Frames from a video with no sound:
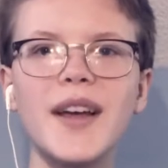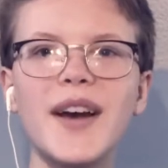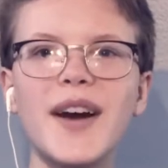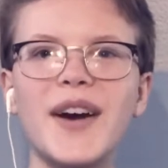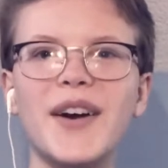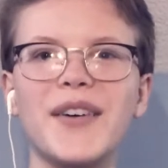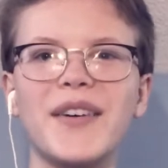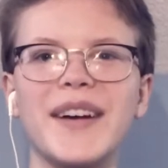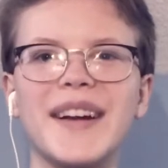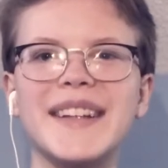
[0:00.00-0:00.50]

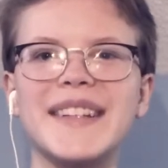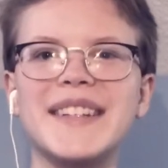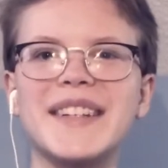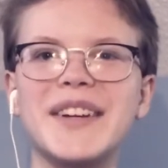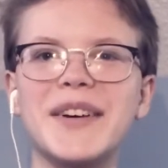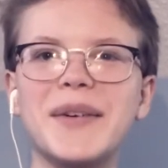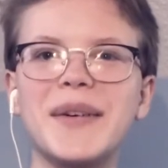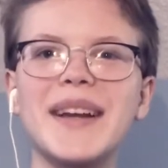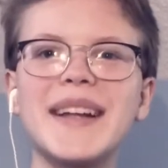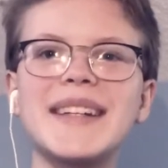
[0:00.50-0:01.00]
Alright,
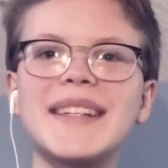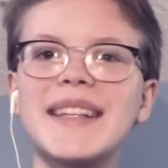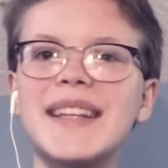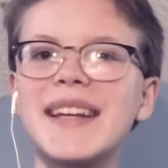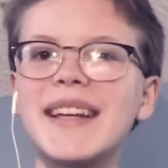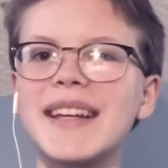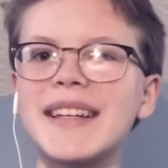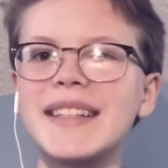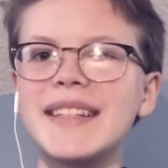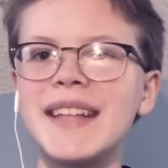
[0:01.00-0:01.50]
so it's the
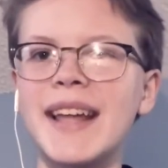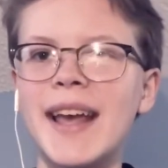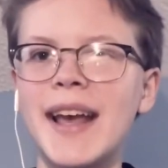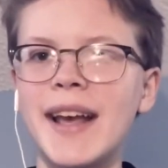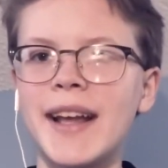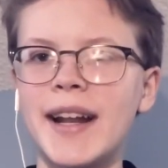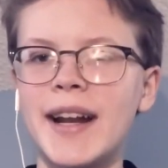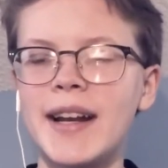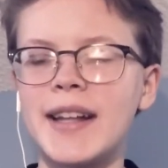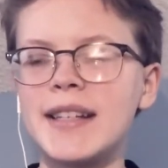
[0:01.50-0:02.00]
next day
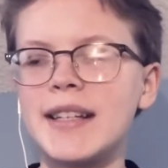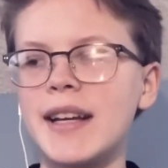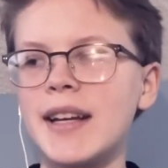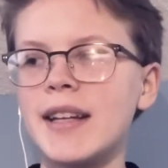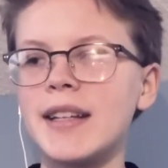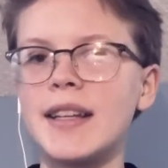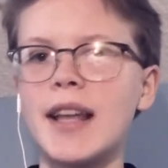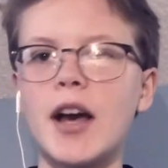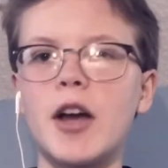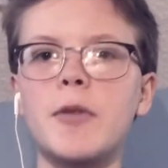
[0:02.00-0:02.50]
and I
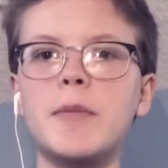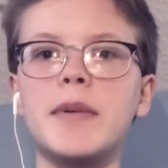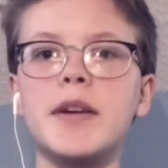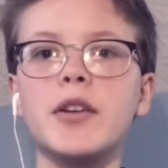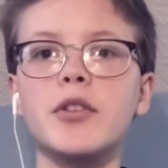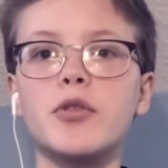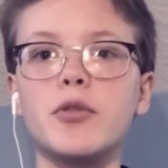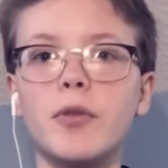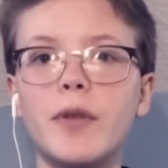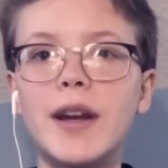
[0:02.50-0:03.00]
decided now would be
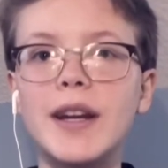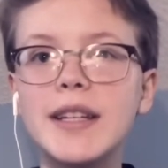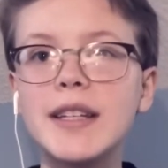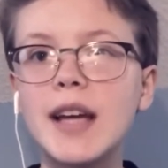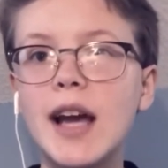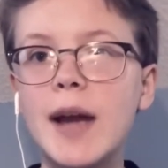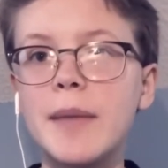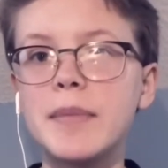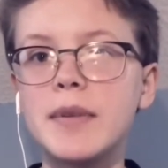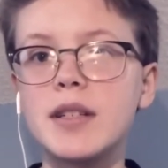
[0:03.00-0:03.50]
a great
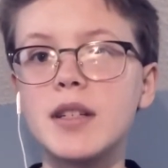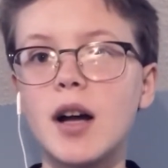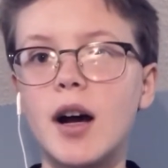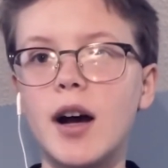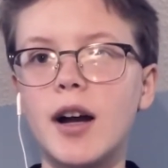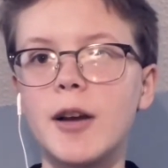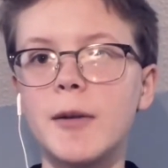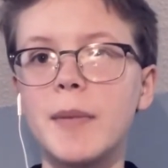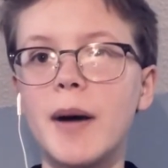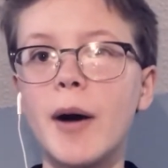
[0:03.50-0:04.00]
time to
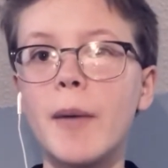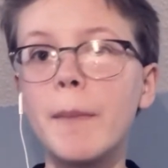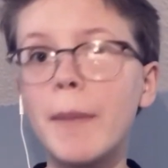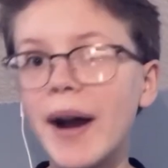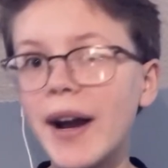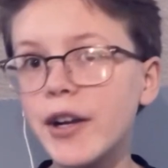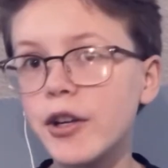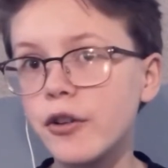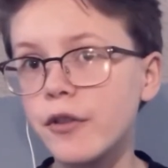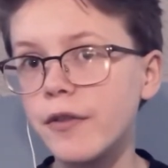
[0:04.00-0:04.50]
talk about
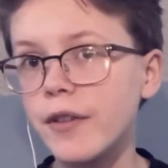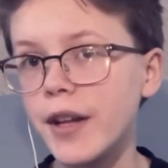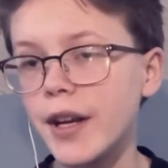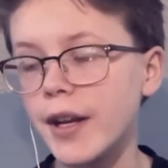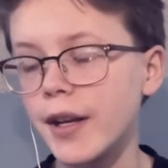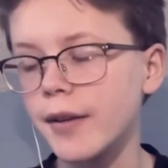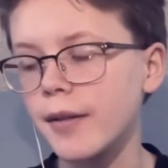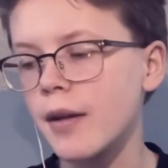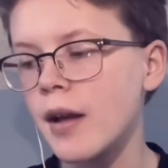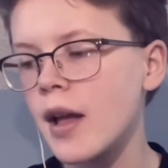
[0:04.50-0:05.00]
binder
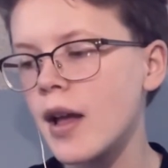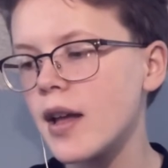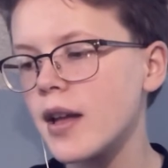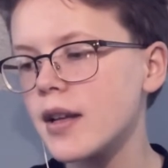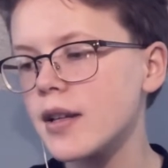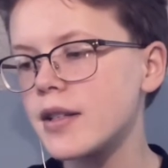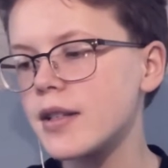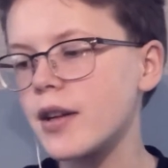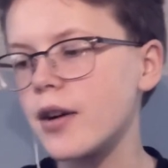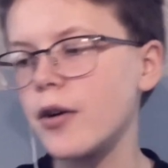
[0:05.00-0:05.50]
fitting.
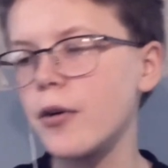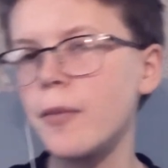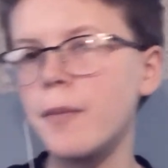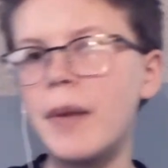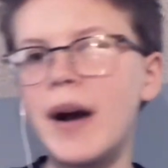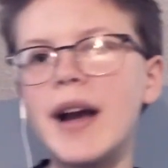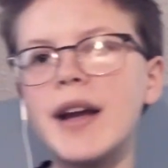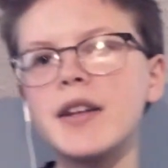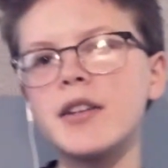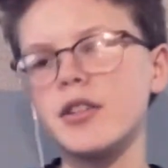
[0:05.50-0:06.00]
So
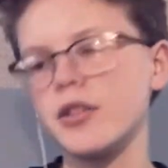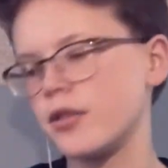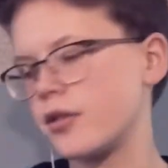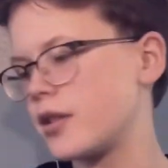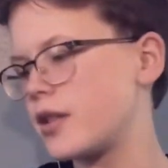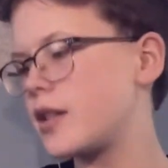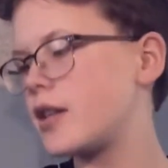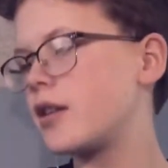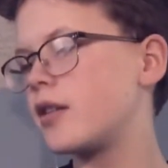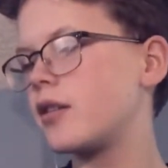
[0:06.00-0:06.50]

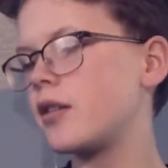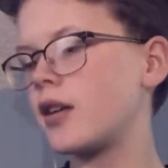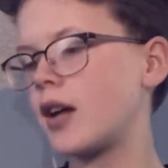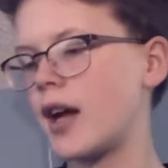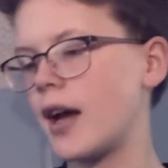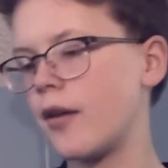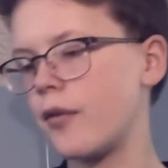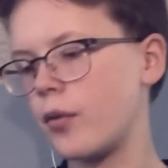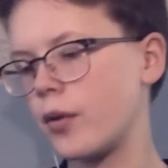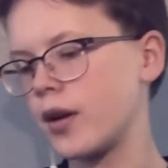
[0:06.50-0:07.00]
binders, I
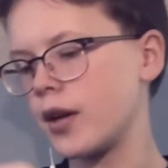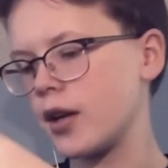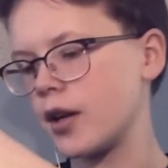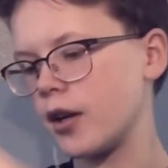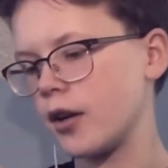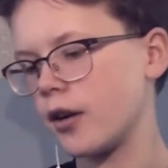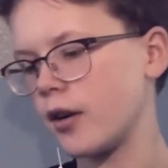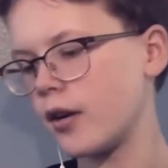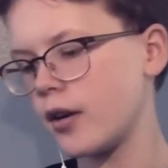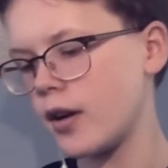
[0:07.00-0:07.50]
have one
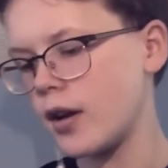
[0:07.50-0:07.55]
here,